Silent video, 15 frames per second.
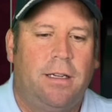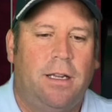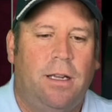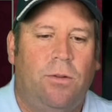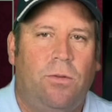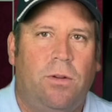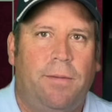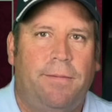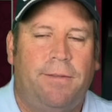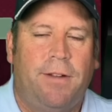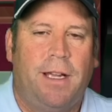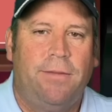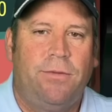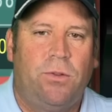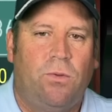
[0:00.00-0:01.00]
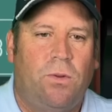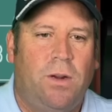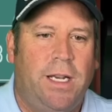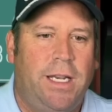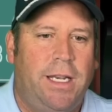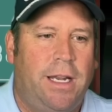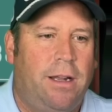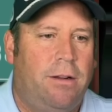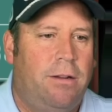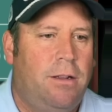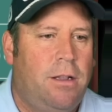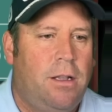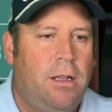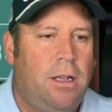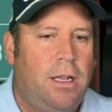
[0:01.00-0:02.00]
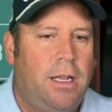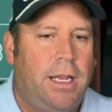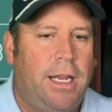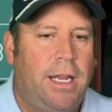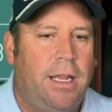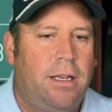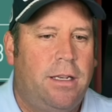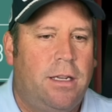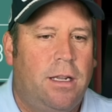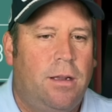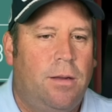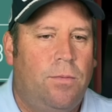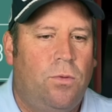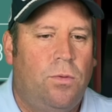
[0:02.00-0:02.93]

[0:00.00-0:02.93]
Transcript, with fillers: Uh, we're up 520 now. And um,